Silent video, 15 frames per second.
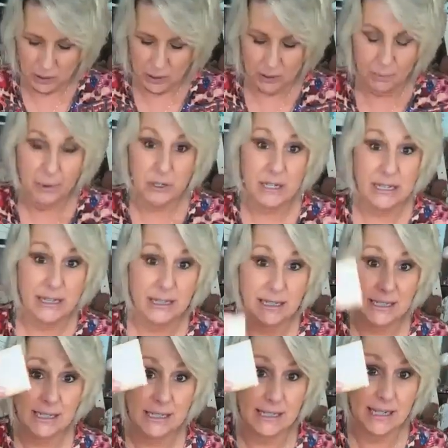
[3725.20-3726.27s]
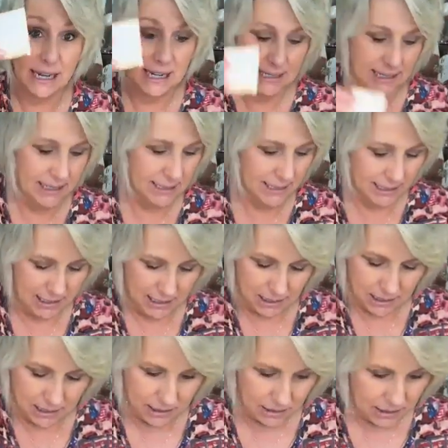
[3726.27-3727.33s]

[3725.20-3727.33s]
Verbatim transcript: We're going to pretend this is an ATC.